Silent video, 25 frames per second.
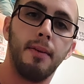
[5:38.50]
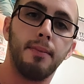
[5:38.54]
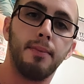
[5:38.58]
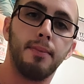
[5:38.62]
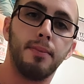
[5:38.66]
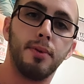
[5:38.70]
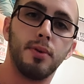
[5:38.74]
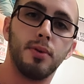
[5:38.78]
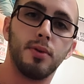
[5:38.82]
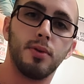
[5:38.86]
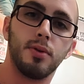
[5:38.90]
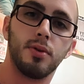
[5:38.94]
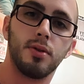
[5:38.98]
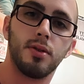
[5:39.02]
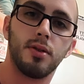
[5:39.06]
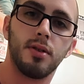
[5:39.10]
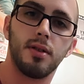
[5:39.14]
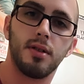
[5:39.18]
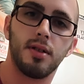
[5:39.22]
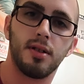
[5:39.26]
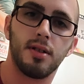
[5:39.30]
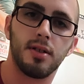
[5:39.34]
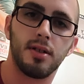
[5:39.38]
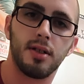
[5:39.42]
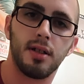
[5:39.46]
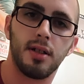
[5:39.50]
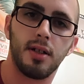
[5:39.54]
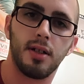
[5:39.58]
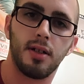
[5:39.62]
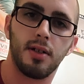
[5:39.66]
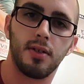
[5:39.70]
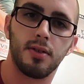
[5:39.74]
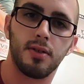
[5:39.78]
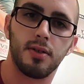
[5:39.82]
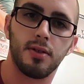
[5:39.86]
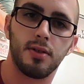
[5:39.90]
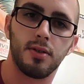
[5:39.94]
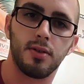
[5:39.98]
boost the
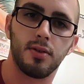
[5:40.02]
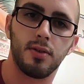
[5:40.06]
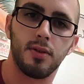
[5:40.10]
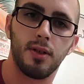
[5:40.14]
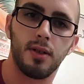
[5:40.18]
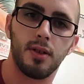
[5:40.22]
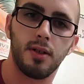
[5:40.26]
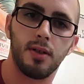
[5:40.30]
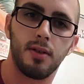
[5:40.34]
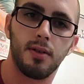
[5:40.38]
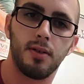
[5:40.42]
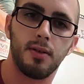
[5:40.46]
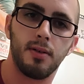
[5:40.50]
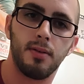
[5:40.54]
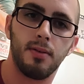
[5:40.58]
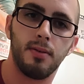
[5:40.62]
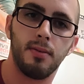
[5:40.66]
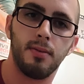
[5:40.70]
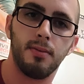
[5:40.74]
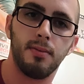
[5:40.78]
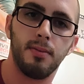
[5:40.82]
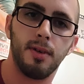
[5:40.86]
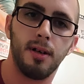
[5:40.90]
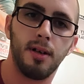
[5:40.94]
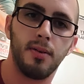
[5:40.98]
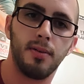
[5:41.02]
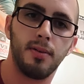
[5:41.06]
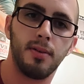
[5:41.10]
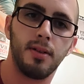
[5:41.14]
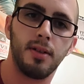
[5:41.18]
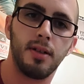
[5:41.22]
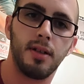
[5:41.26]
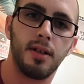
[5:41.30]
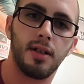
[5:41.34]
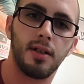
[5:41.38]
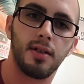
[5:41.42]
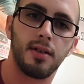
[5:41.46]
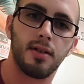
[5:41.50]
sales as well. Maybe
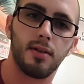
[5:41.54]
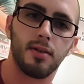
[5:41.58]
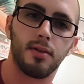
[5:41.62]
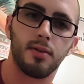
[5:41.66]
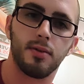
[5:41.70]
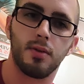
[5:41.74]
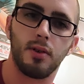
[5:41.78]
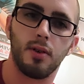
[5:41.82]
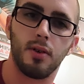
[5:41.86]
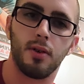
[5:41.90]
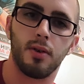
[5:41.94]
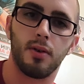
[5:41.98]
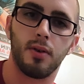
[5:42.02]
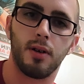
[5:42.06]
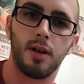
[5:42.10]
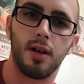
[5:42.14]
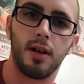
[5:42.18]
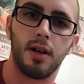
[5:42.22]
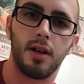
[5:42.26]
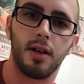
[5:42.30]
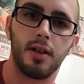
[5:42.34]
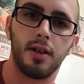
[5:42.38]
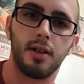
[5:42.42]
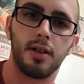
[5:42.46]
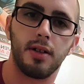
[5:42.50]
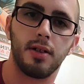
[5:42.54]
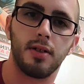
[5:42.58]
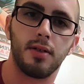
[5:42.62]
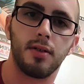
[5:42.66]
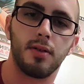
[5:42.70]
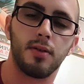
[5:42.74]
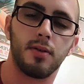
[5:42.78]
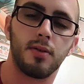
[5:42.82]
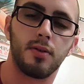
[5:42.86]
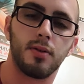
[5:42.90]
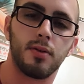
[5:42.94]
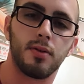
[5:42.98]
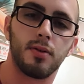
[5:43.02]
get a little notoriety,
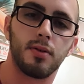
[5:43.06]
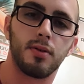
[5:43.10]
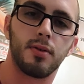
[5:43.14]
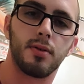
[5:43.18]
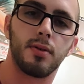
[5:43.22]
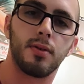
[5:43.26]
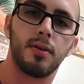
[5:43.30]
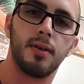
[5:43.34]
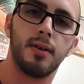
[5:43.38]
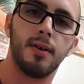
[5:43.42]
or